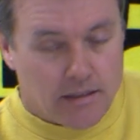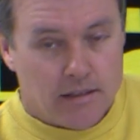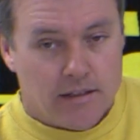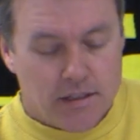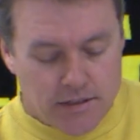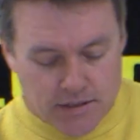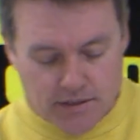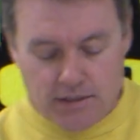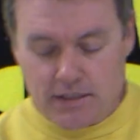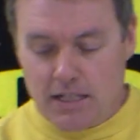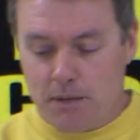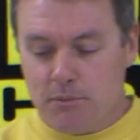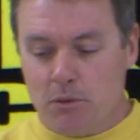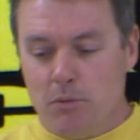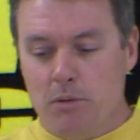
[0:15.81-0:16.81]
This is the
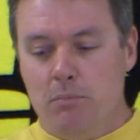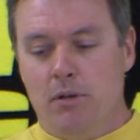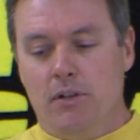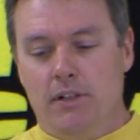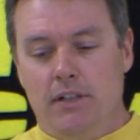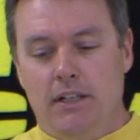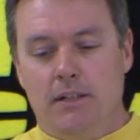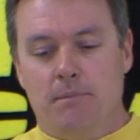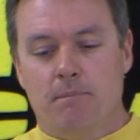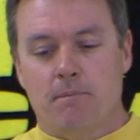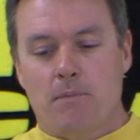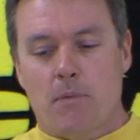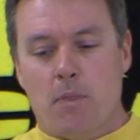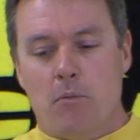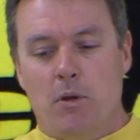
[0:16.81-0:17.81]
depth that we put it in.
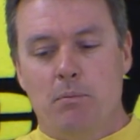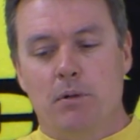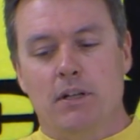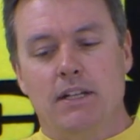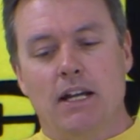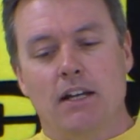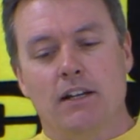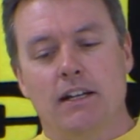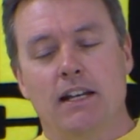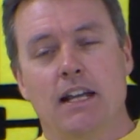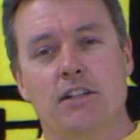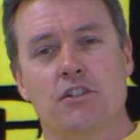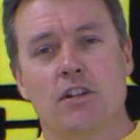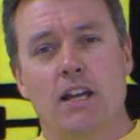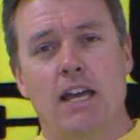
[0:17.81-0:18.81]
We put it down to
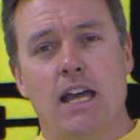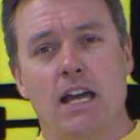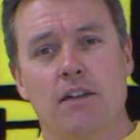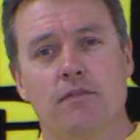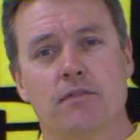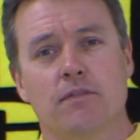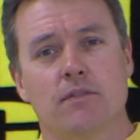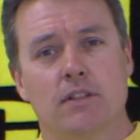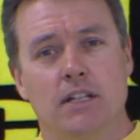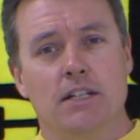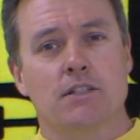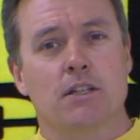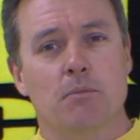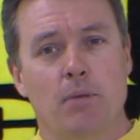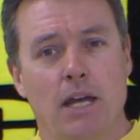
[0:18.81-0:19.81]
1.5 inches, and
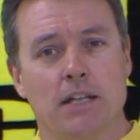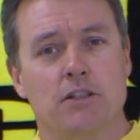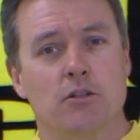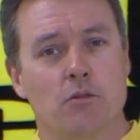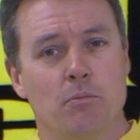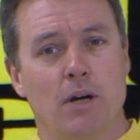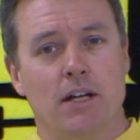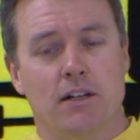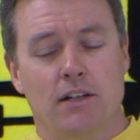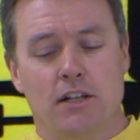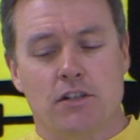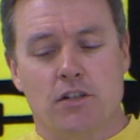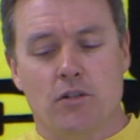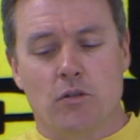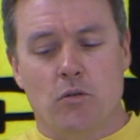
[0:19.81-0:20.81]
it's compacted to about
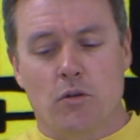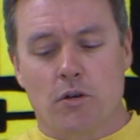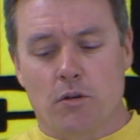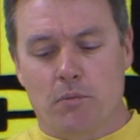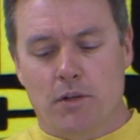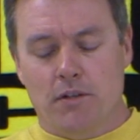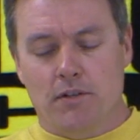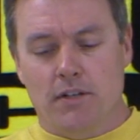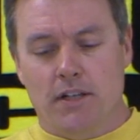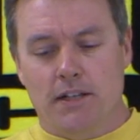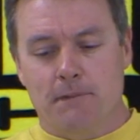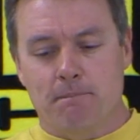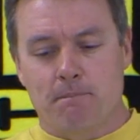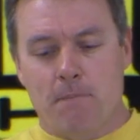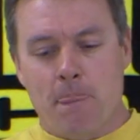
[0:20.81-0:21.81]
1.25 inches when you're
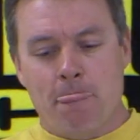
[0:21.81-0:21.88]
done.